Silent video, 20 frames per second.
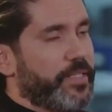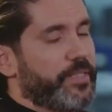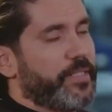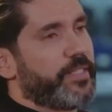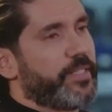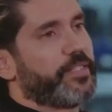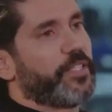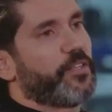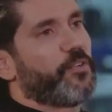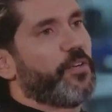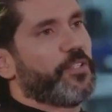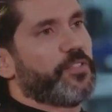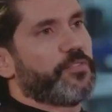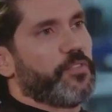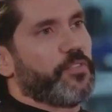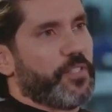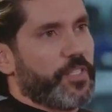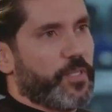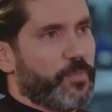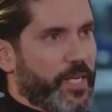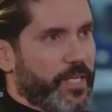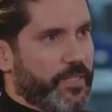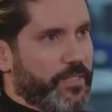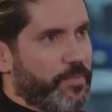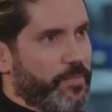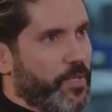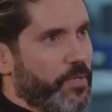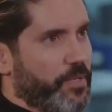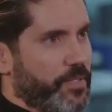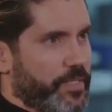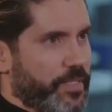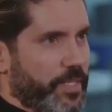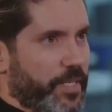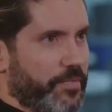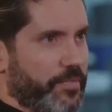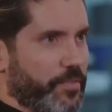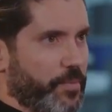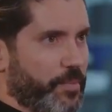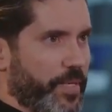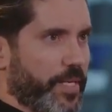That's a cost for the banks because they
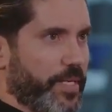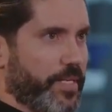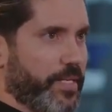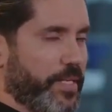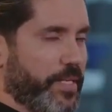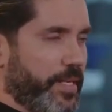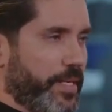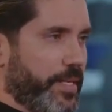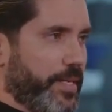have to pay